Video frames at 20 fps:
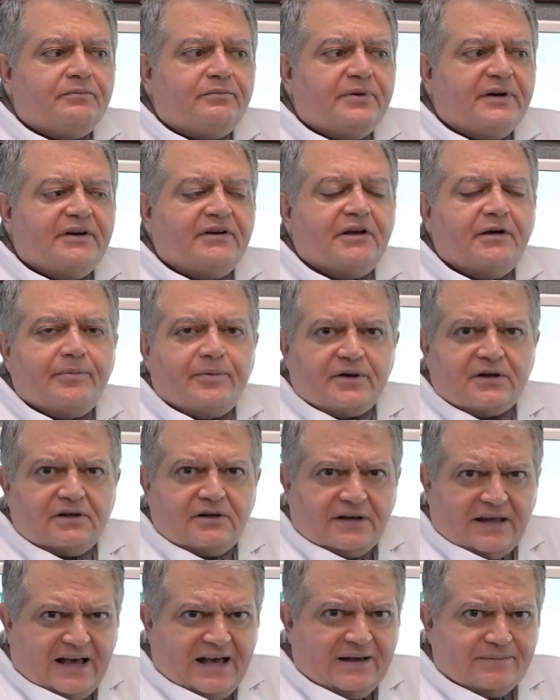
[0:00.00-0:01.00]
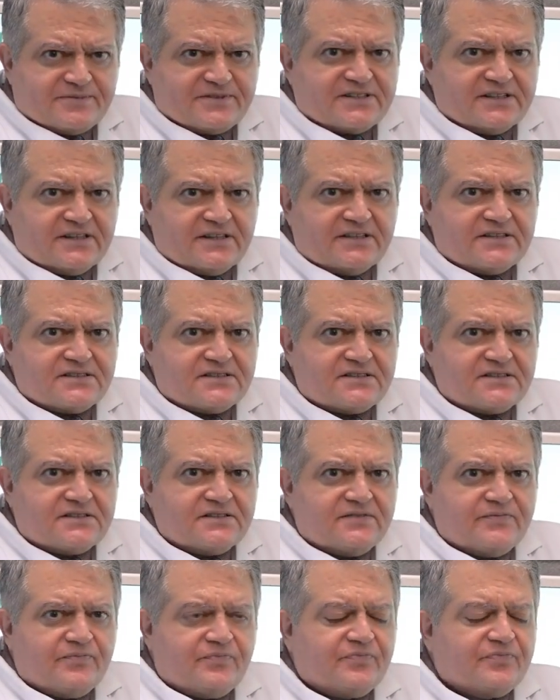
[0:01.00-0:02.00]
periapical abscess,
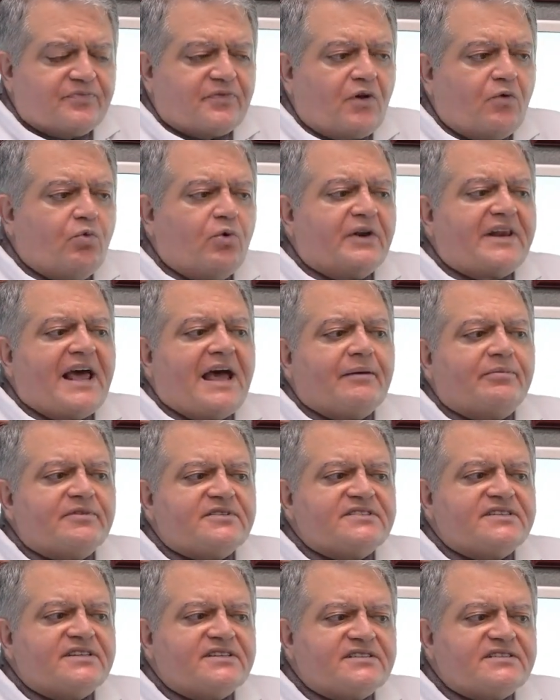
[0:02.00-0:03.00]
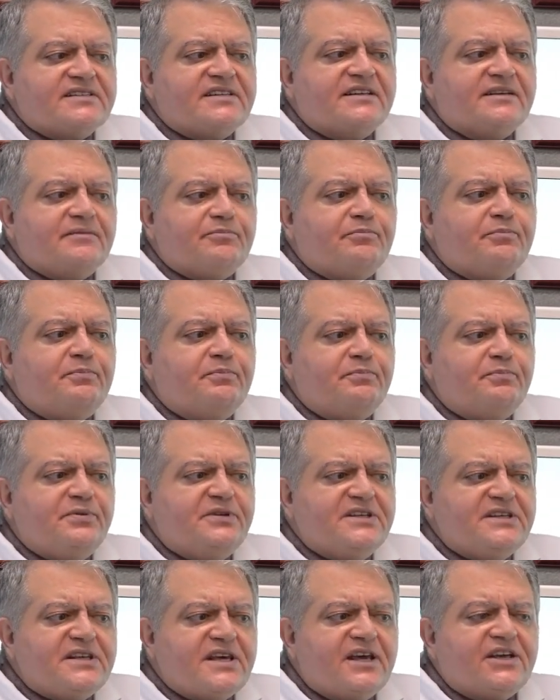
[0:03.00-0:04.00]
what happens is the
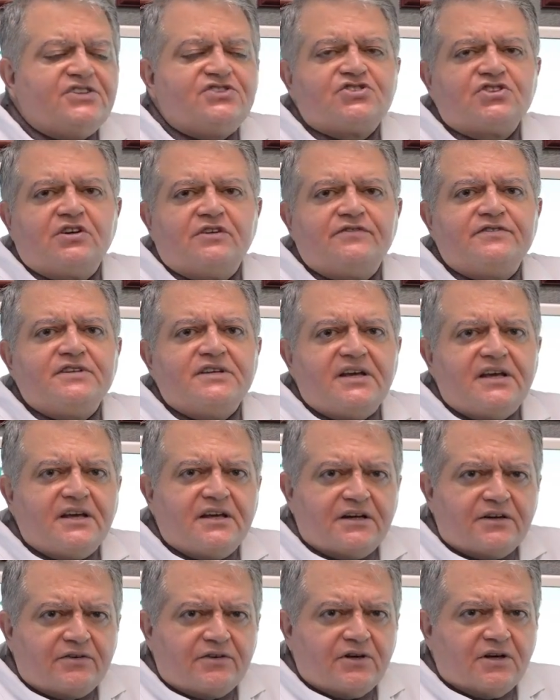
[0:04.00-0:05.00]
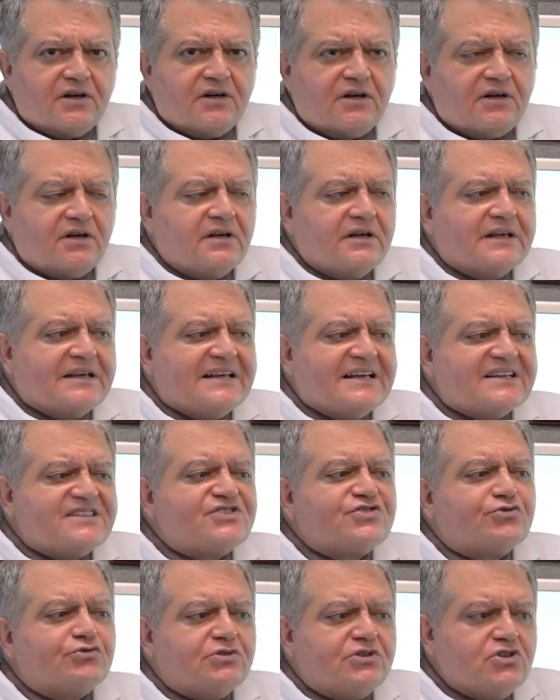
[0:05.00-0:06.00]
pH of the area
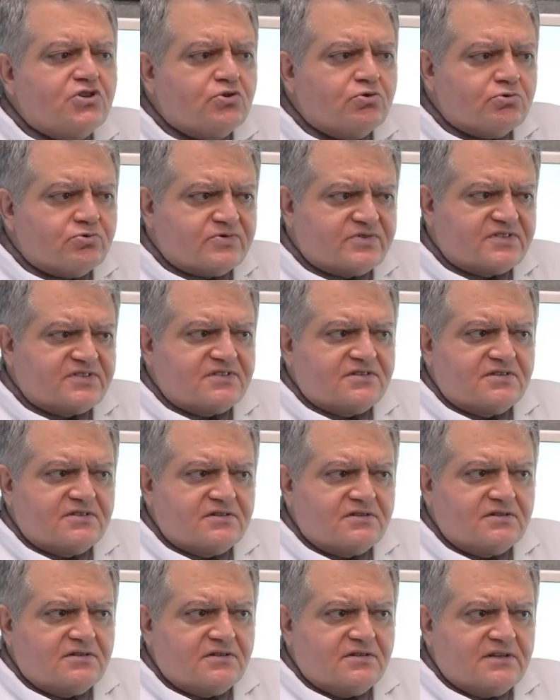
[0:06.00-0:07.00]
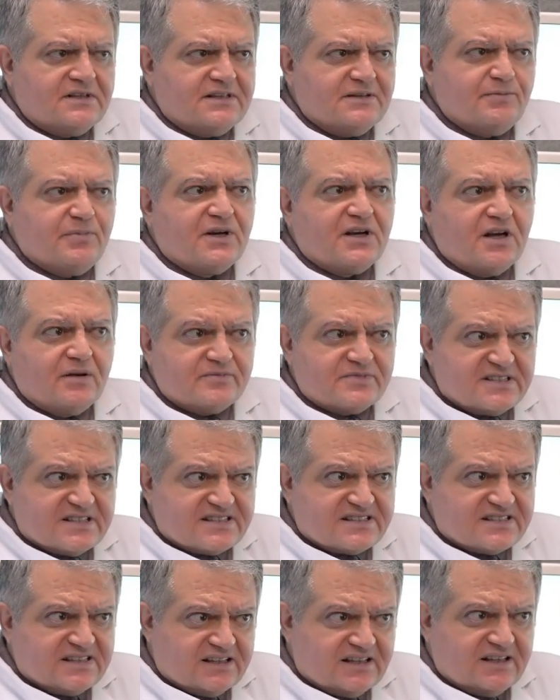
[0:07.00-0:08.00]
gets reduced. It becomes
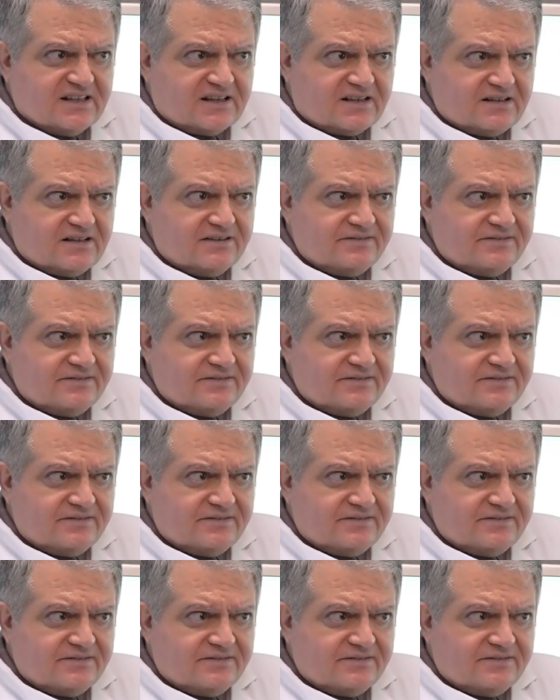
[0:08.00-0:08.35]
acidic.